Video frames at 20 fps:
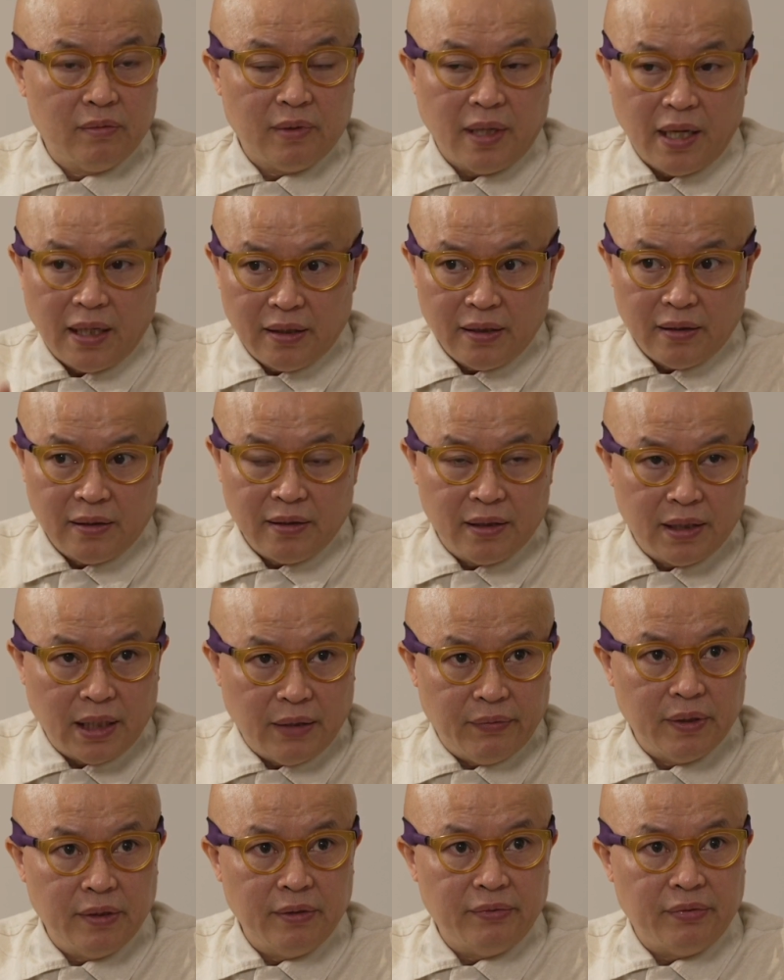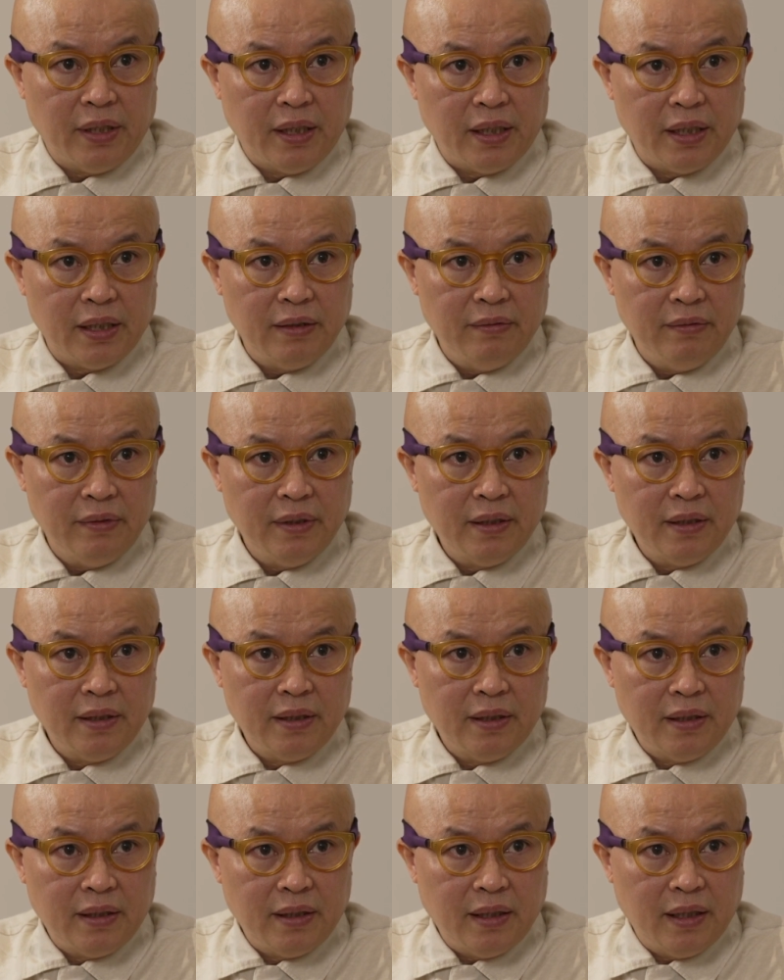ended in 75,
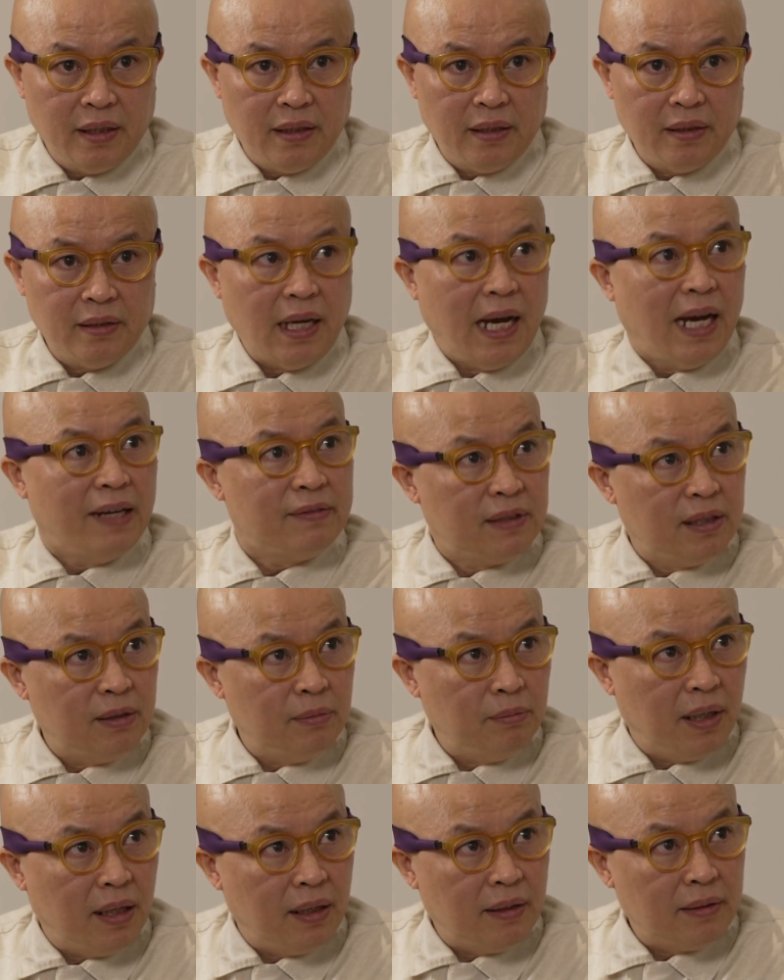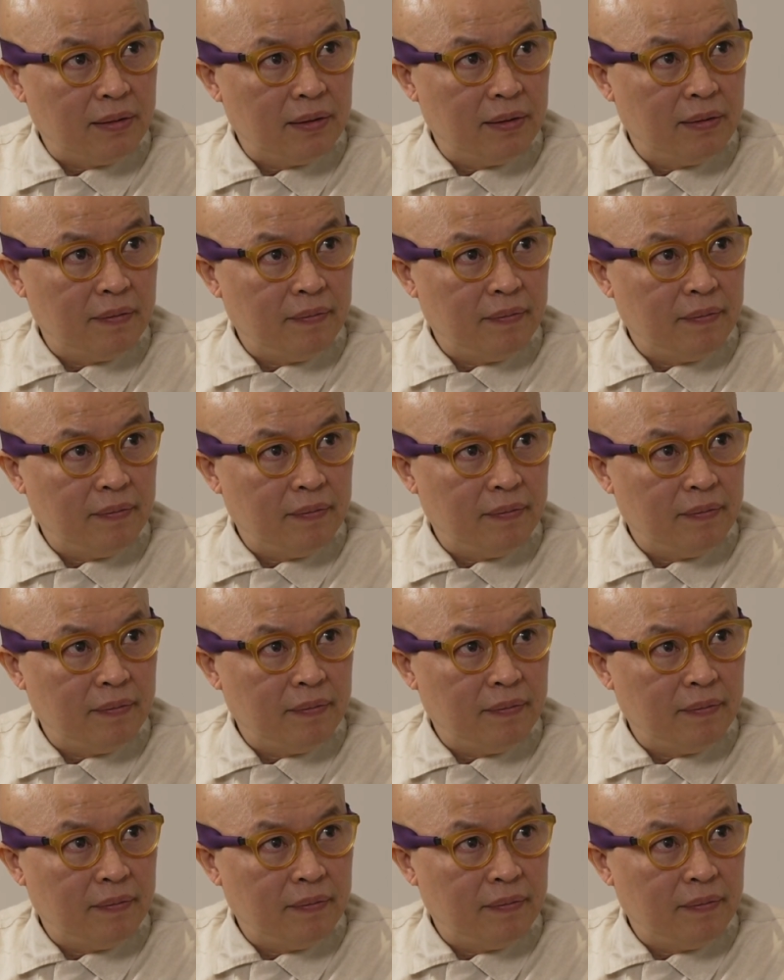and the aftermath,